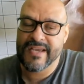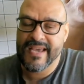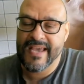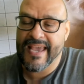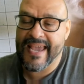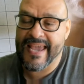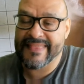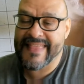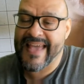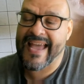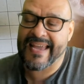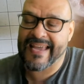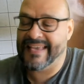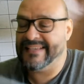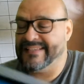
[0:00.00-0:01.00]
and
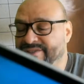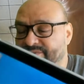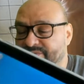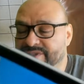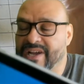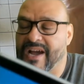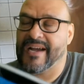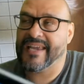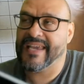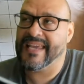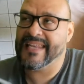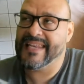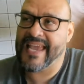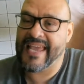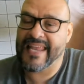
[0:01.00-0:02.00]
that is to dock
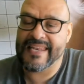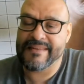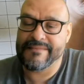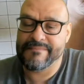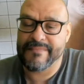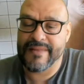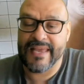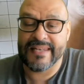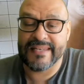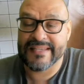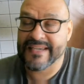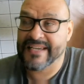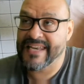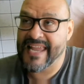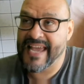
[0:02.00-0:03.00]
in
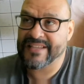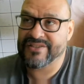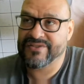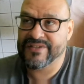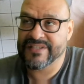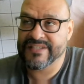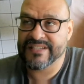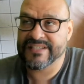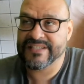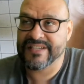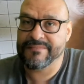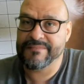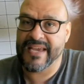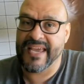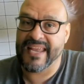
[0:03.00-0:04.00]
and connect to the
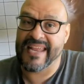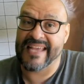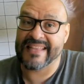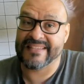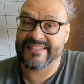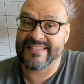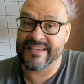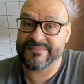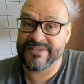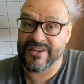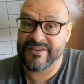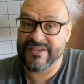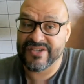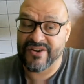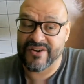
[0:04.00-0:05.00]
system and at the same
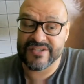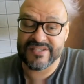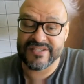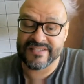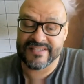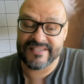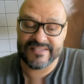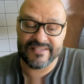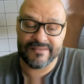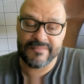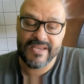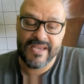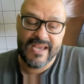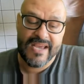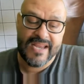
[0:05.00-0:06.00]
time charge the system.
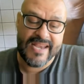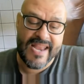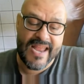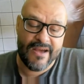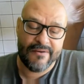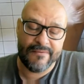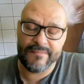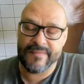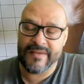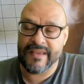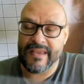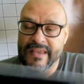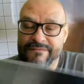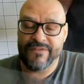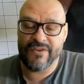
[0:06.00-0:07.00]
Now,
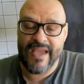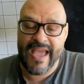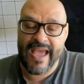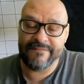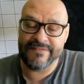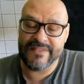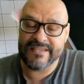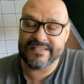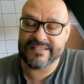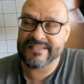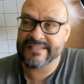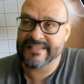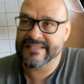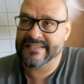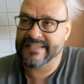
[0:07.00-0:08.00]
if you have
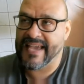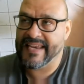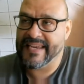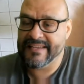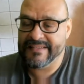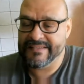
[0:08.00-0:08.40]
this setting,